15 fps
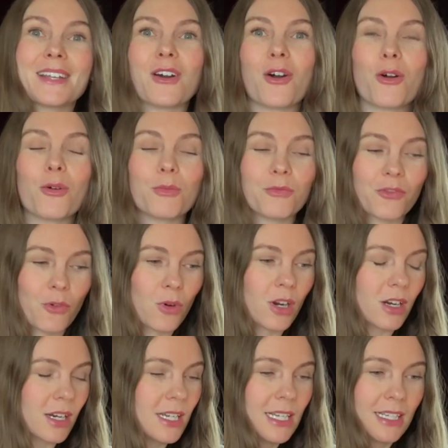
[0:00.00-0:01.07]
a home
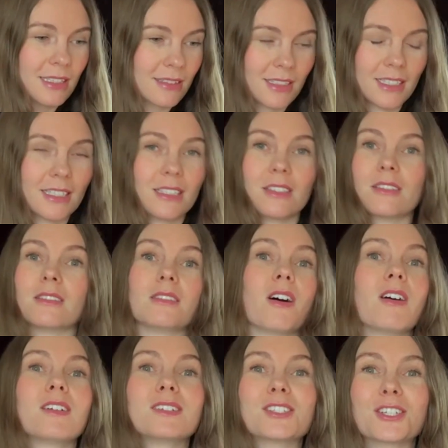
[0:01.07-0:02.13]
for the
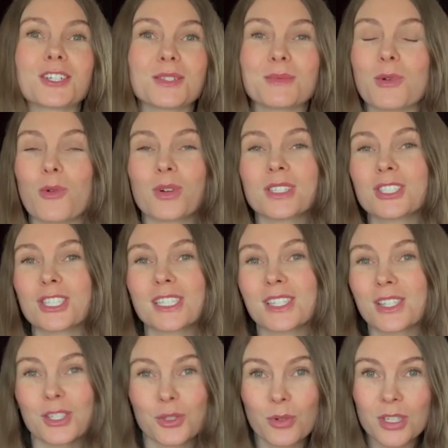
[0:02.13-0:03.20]
long term or just
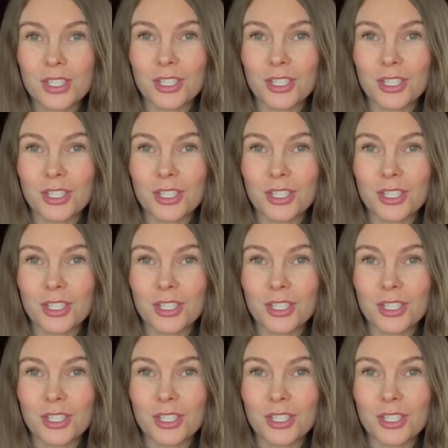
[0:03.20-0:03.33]
the short